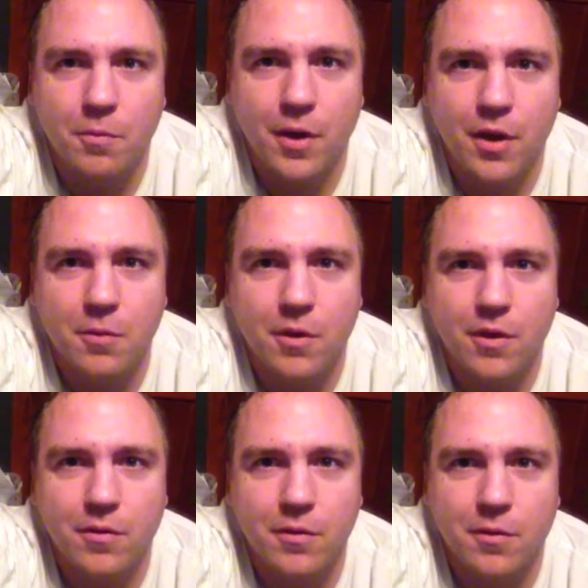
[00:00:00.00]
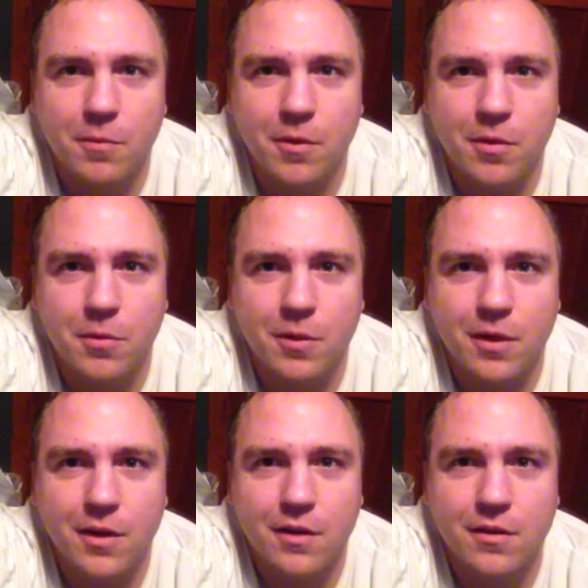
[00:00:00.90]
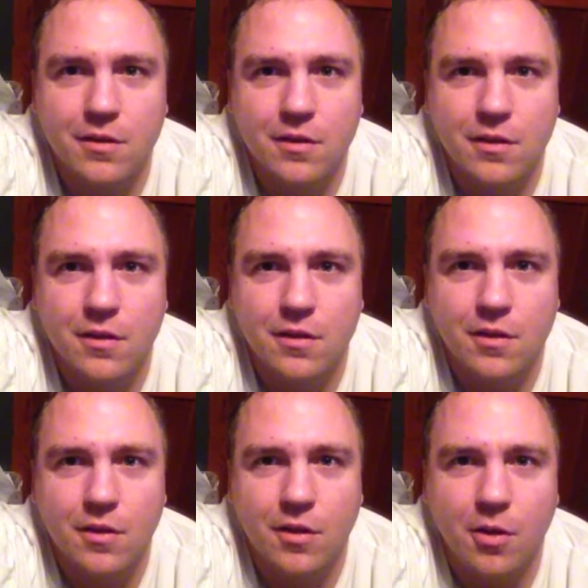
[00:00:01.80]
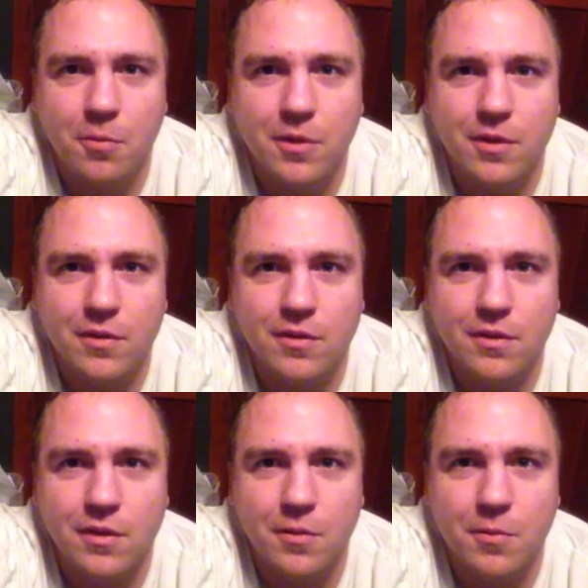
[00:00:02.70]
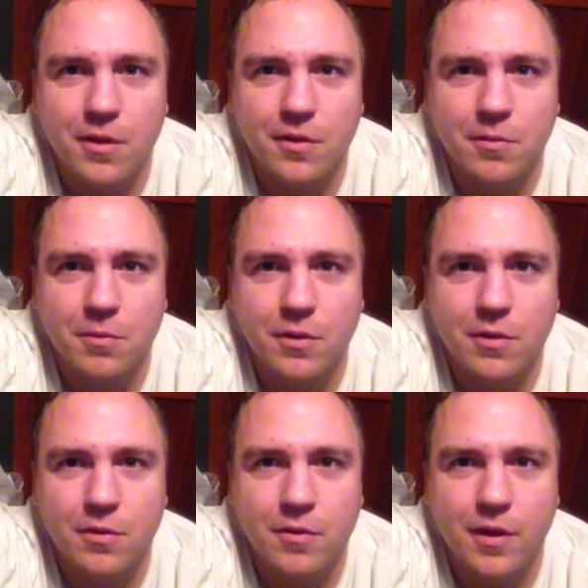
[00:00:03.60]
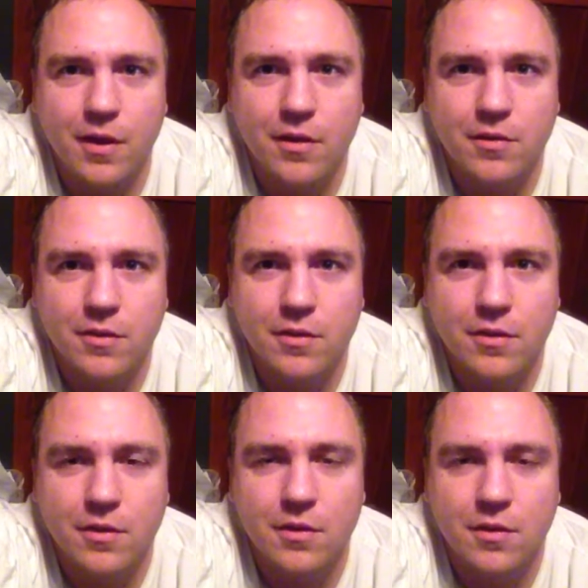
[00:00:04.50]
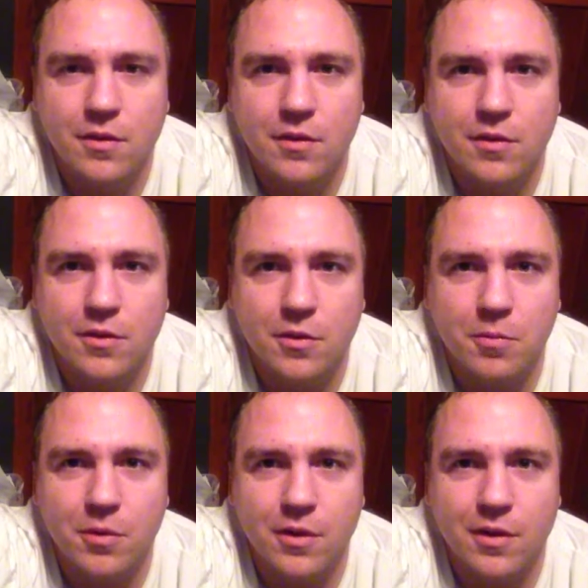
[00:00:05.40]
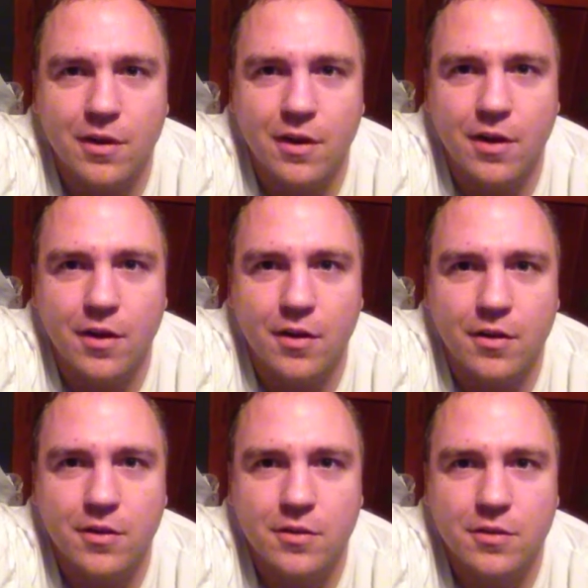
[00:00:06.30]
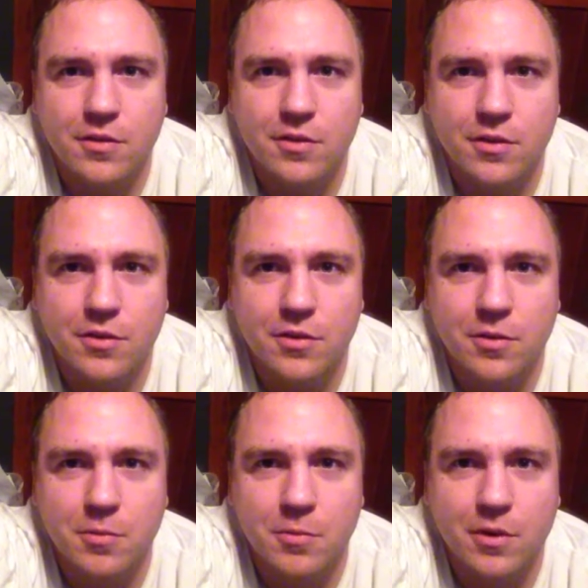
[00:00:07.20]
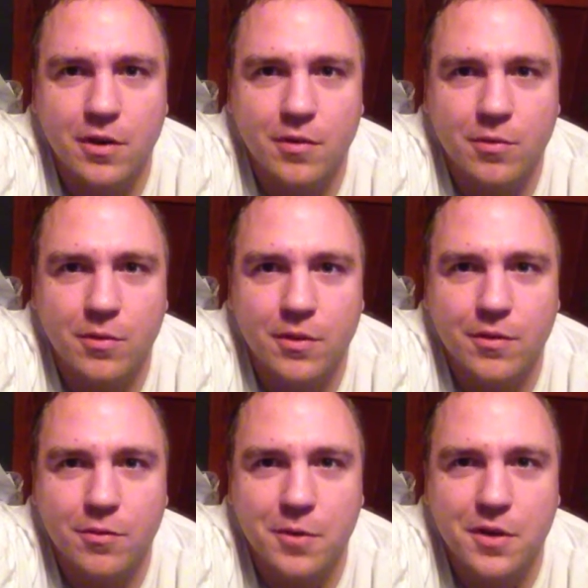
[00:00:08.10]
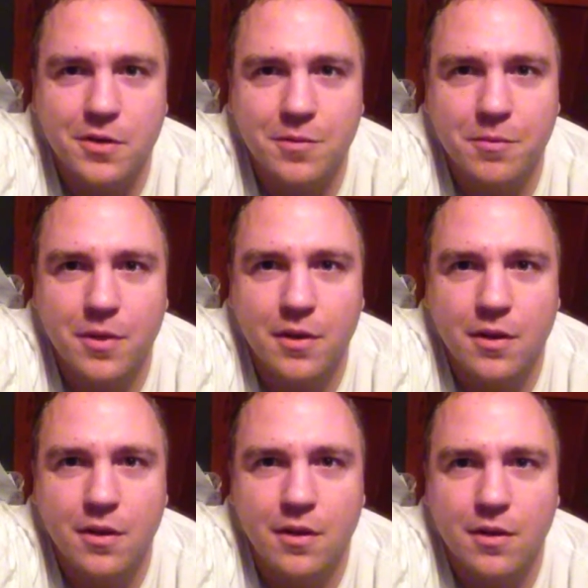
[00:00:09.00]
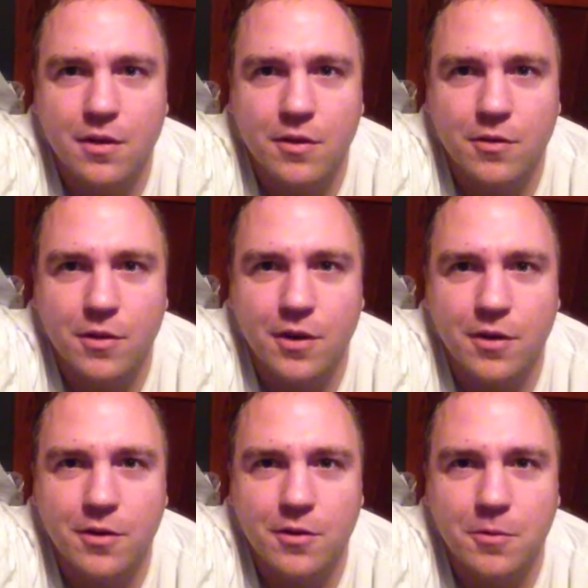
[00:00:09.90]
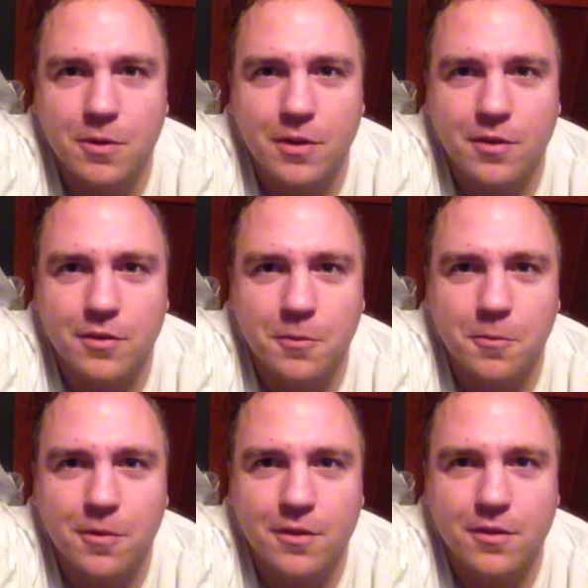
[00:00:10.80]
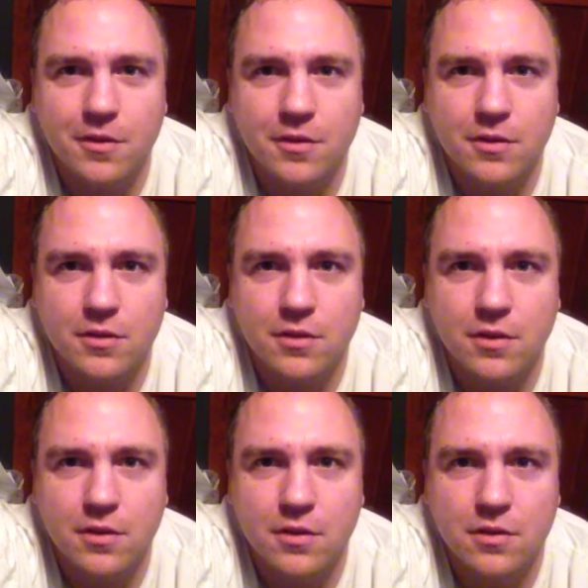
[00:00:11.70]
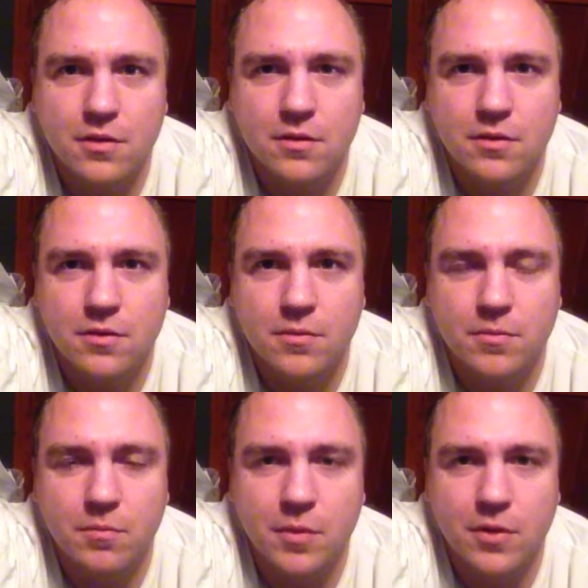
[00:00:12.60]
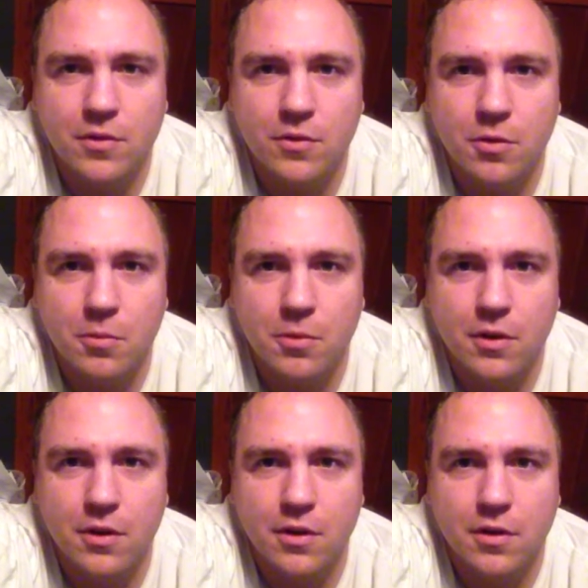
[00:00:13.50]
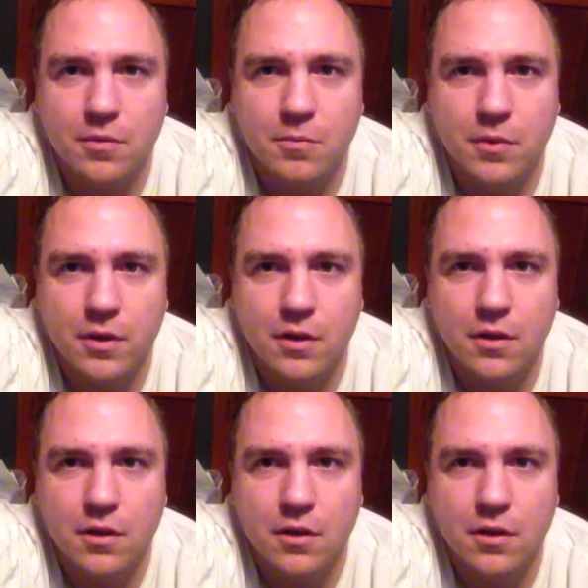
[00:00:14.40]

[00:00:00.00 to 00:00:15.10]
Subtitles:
bad about it for about 3 days, all because, like, I read something too fast and should have printed it out and should have been more careful with the information, but trying to do too many things at once, I just, like, misinterpreted it. But